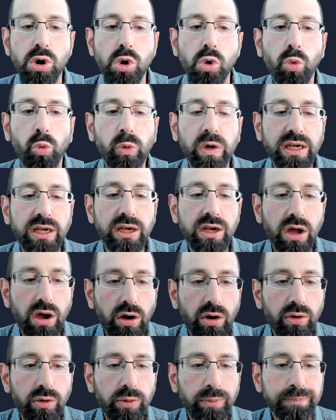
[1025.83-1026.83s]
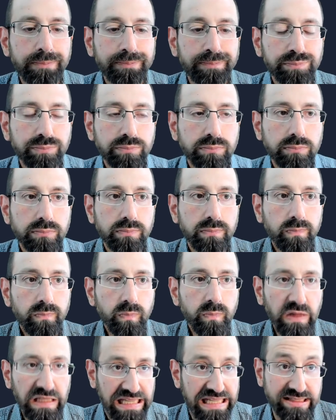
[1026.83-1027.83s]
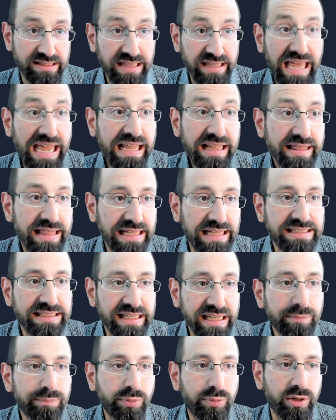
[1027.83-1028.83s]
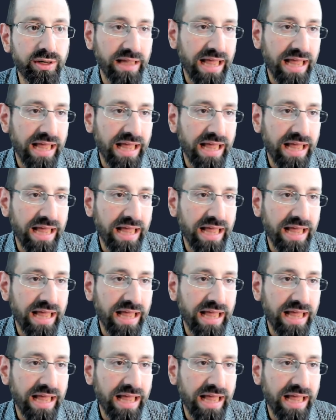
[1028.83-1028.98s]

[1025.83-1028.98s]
We know its length, that's the input.